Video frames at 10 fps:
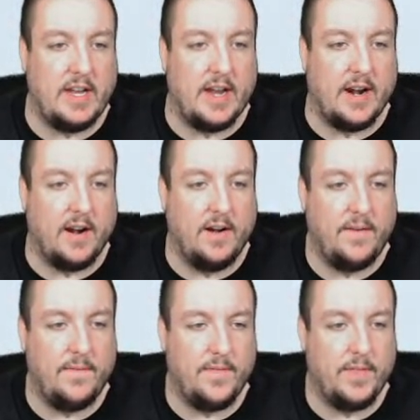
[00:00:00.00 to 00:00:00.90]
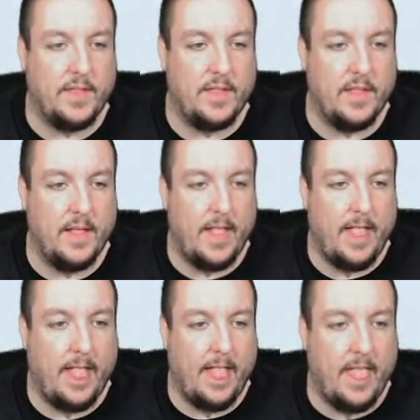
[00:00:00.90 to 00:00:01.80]
here
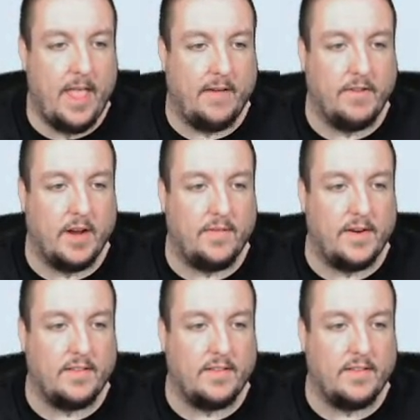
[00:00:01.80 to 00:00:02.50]
I'm gonna go for these